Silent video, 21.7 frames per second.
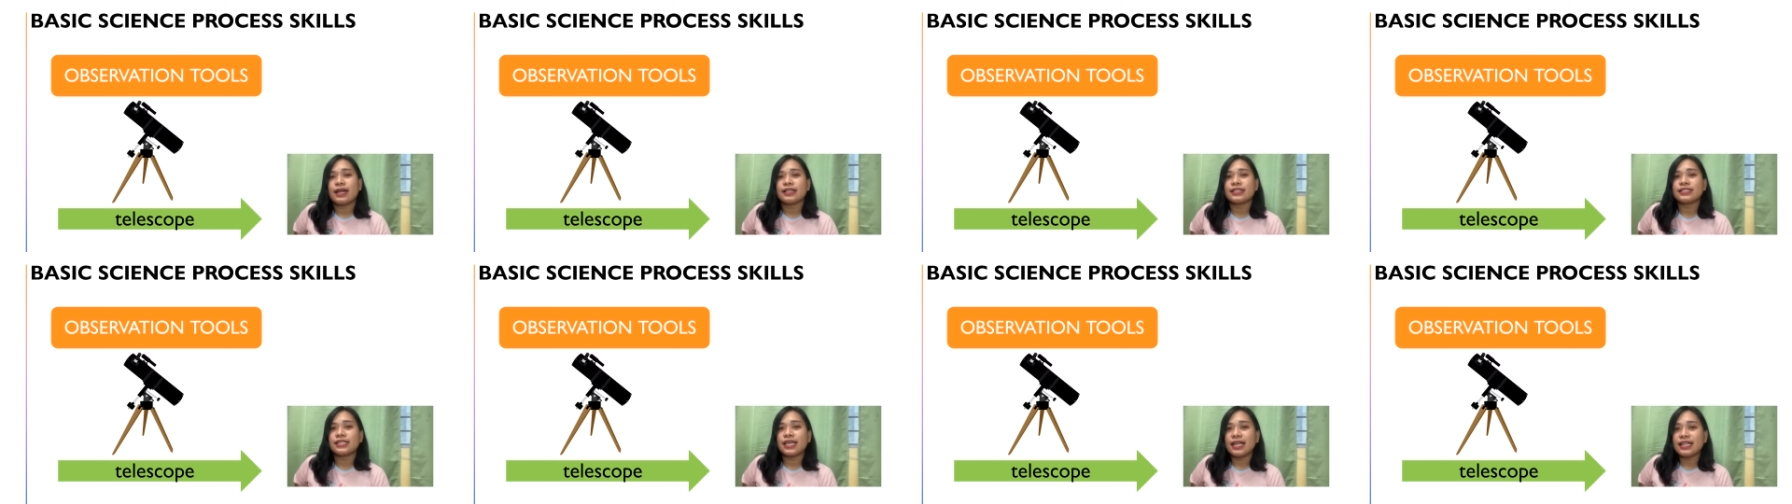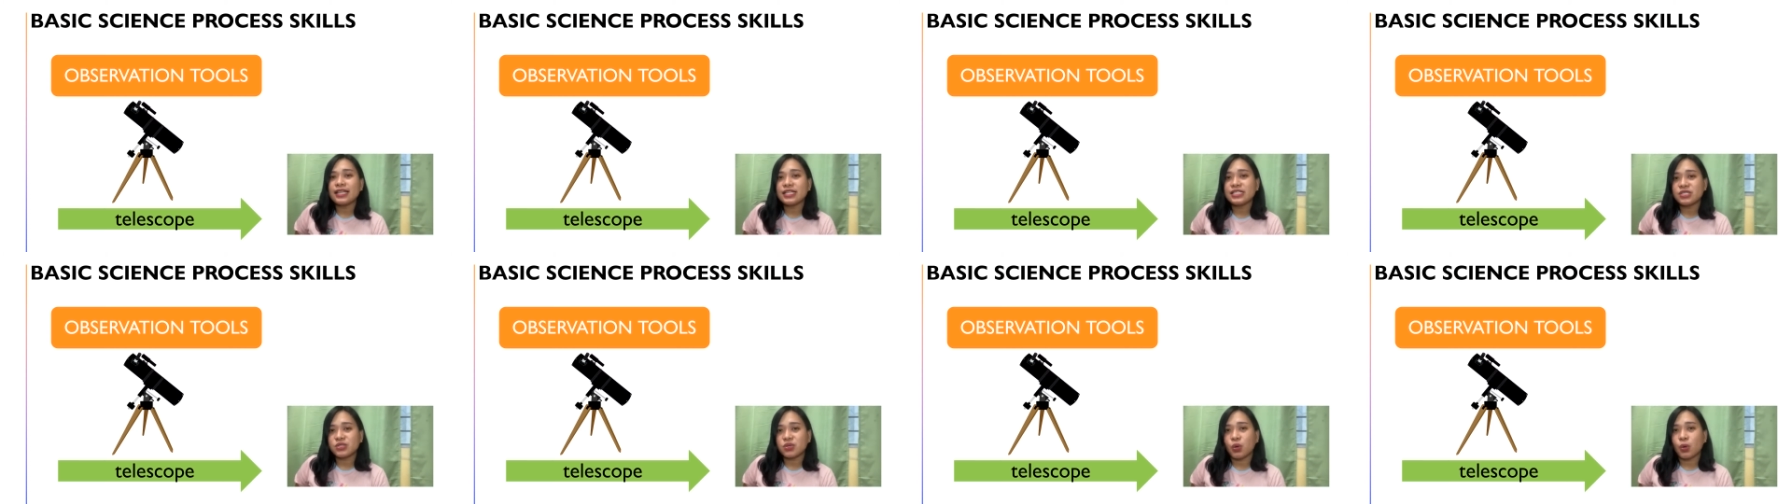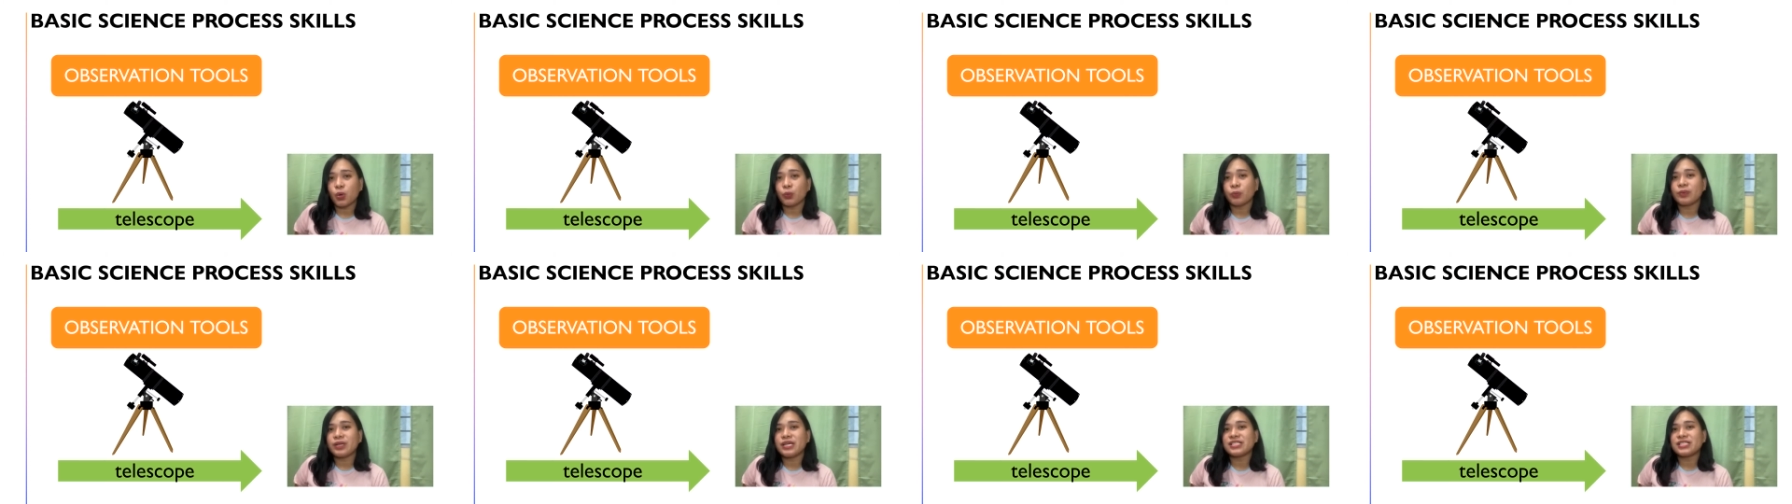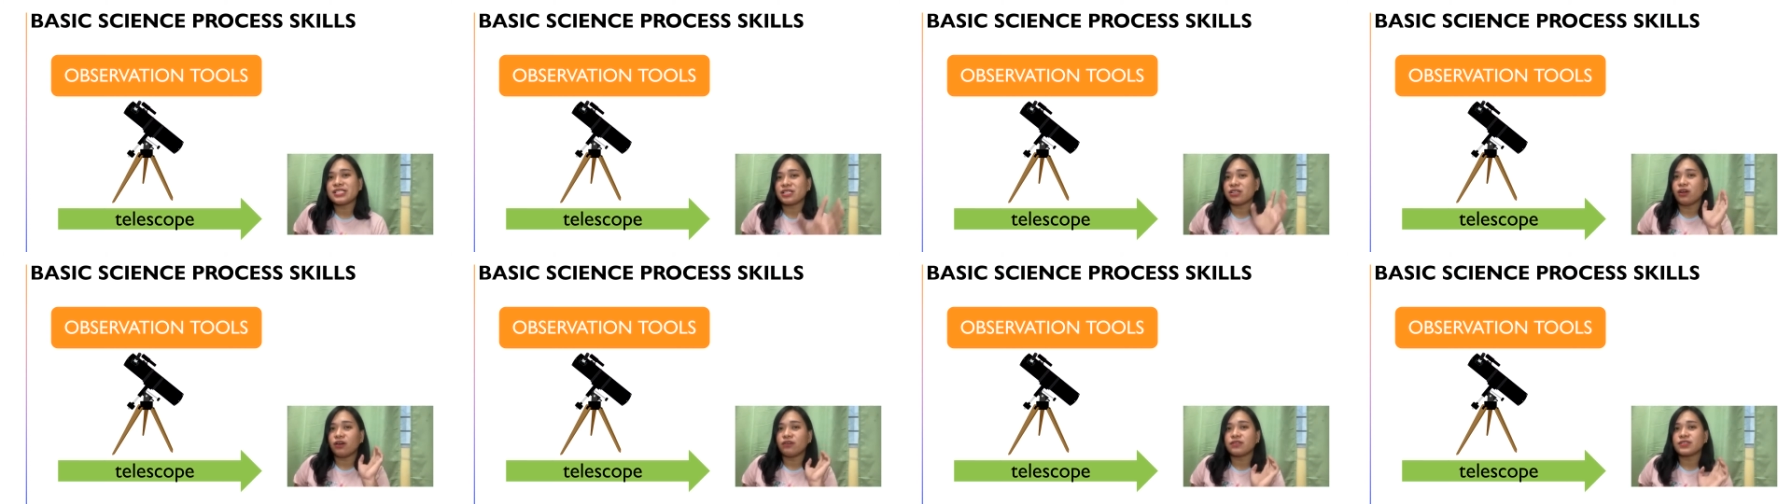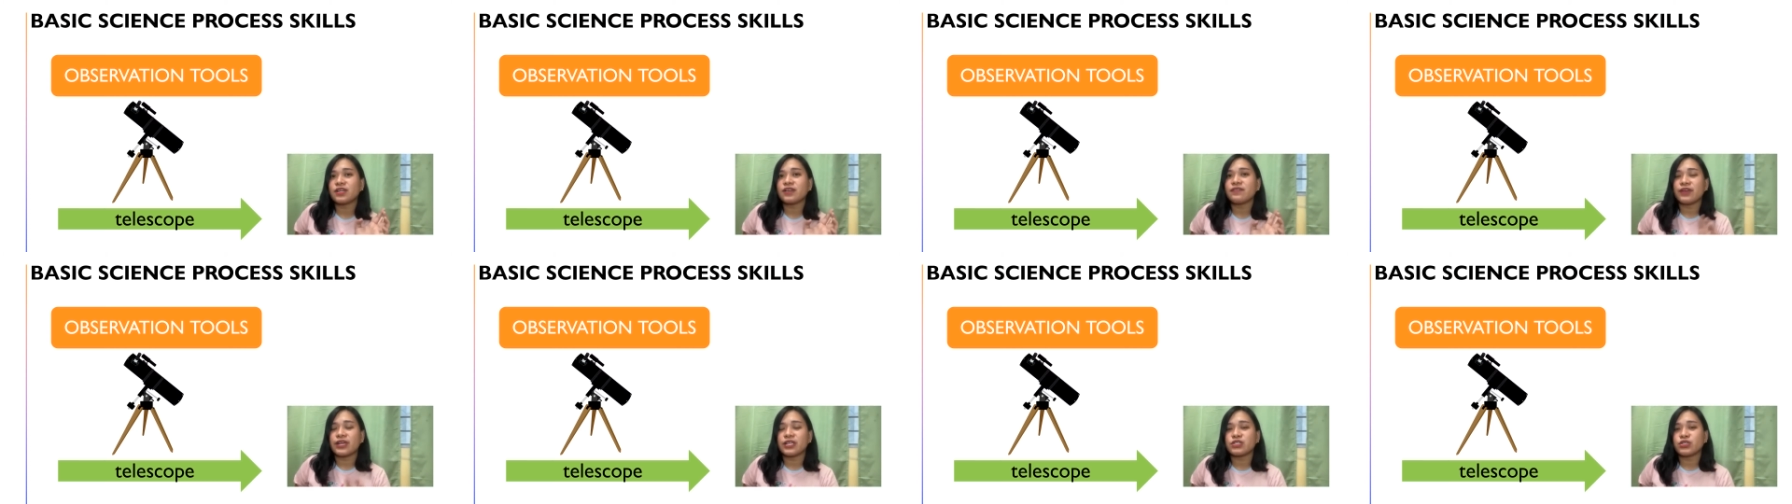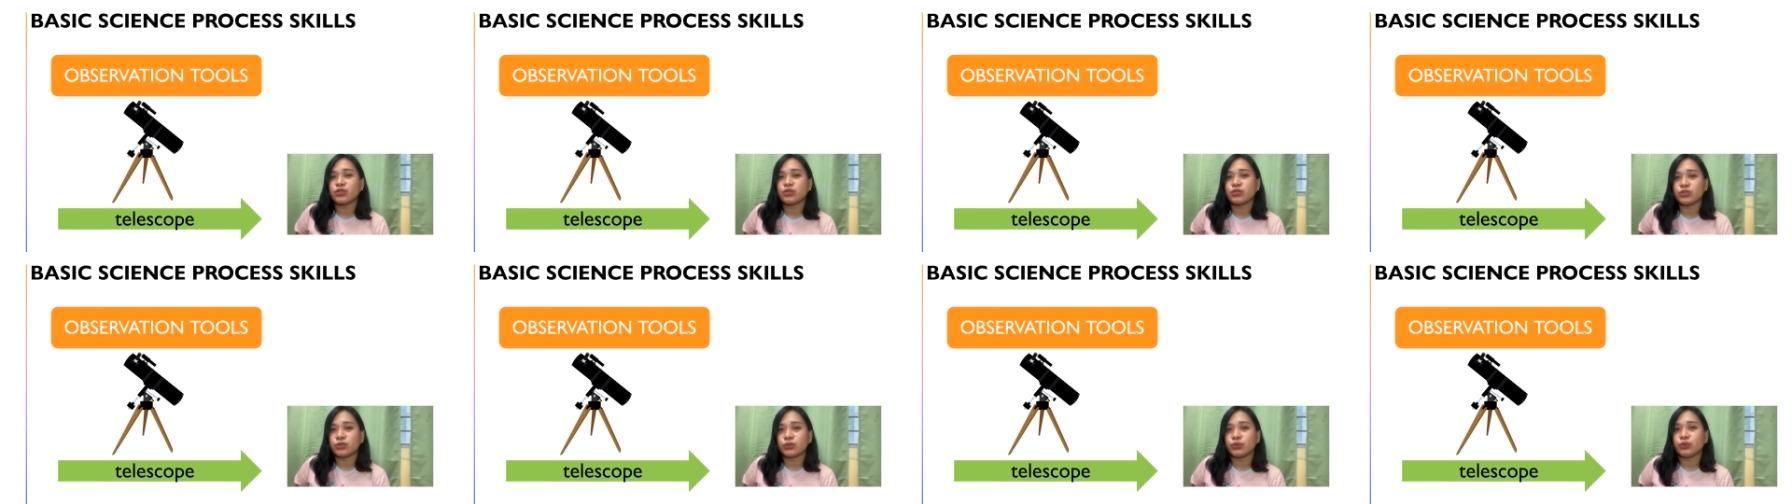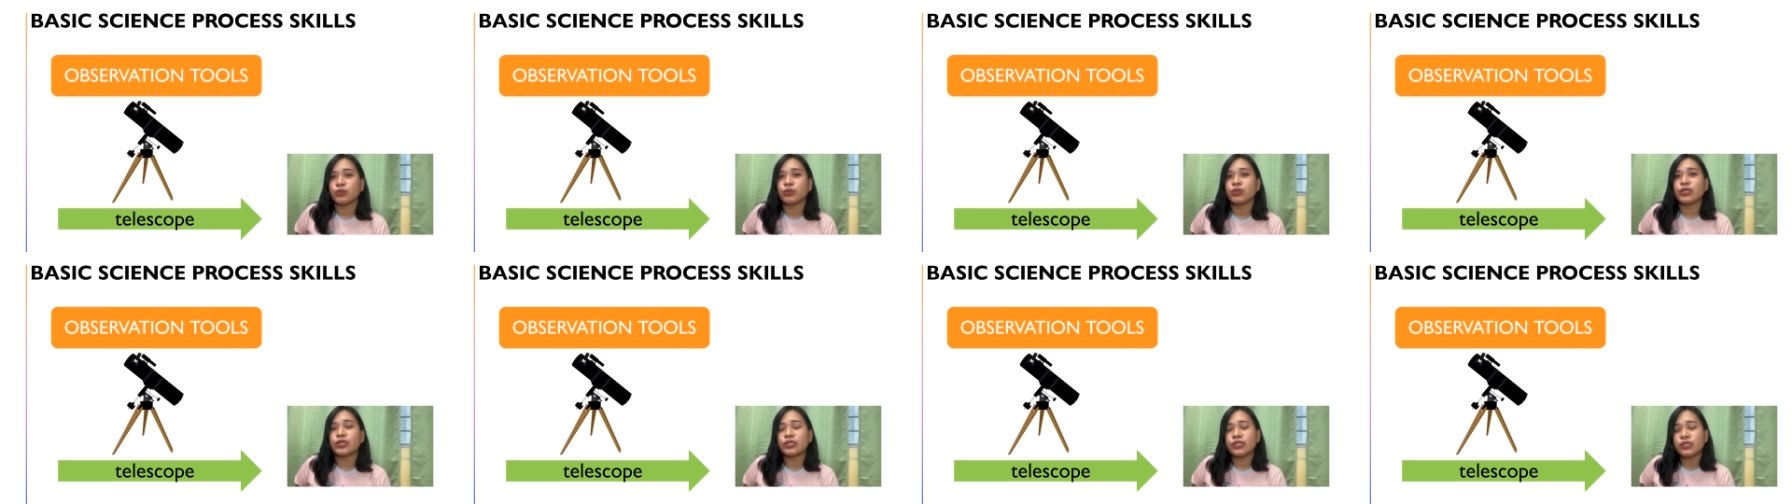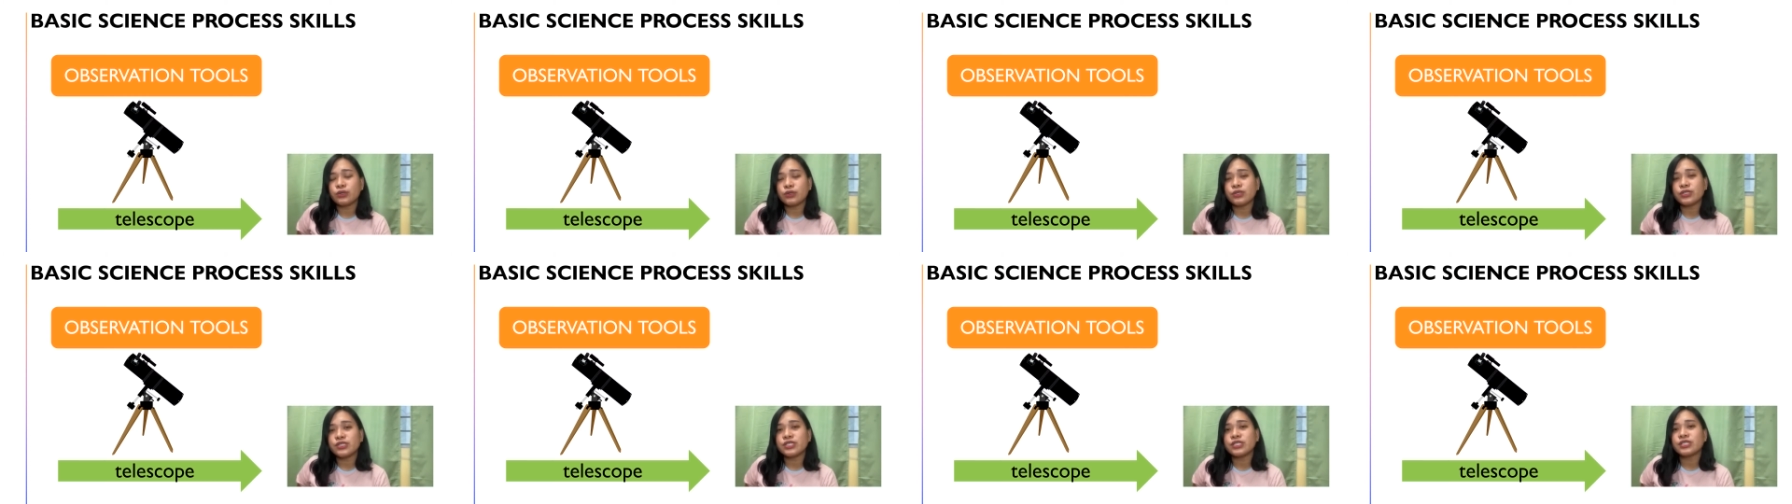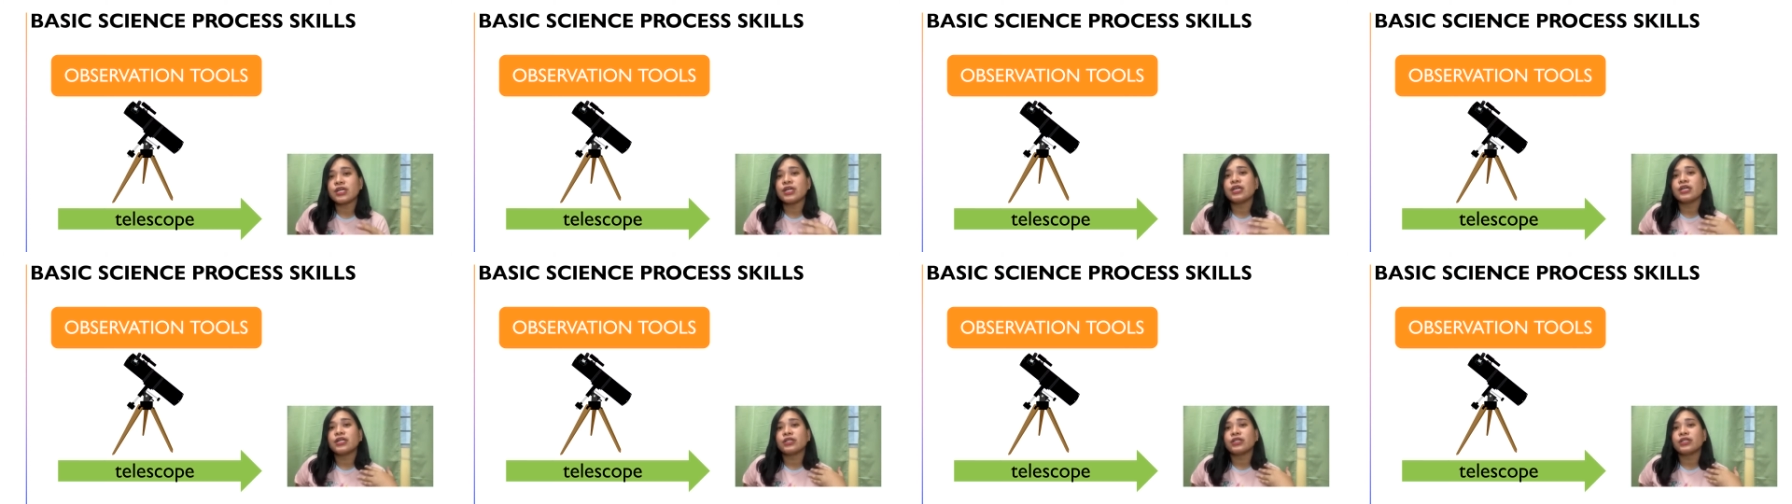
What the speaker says: telescope is an observation tool used to